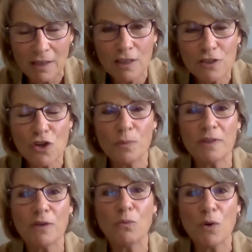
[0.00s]
told me
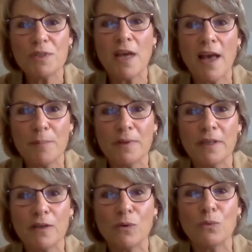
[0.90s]
that what was
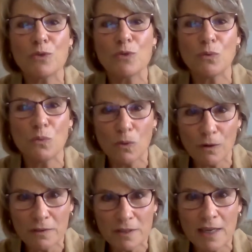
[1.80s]
happening was
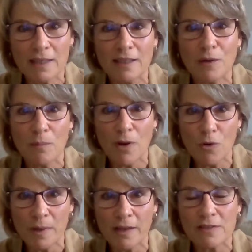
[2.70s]
worth taking a
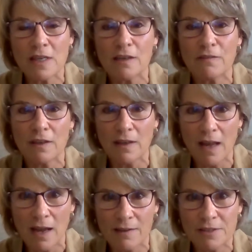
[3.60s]
moment outside of our
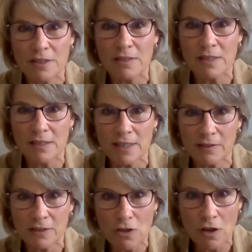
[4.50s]
lives to sit
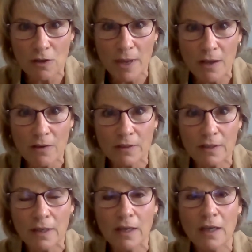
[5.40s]
down and talk about.
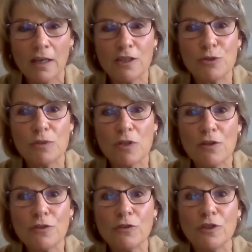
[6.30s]
And she was
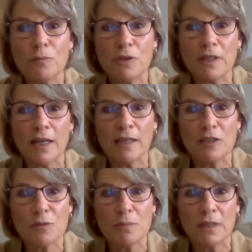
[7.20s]
also communicating
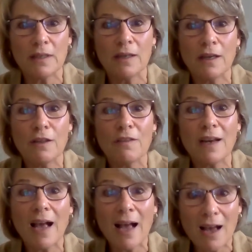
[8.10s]
to me
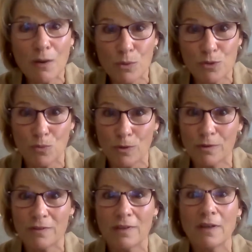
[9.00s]
that I was
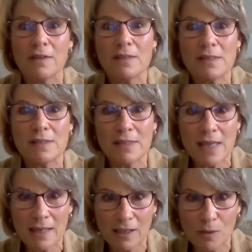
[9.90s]
worth
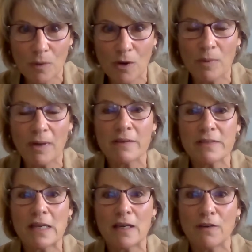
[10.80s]
taking a moment
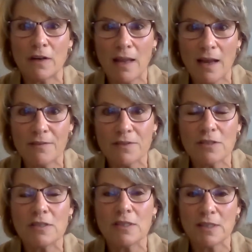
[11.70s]
outside of our lives
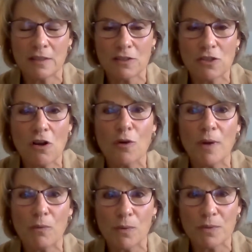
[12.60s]
to sit down and talk
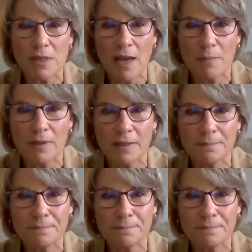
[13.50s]
about what was happening.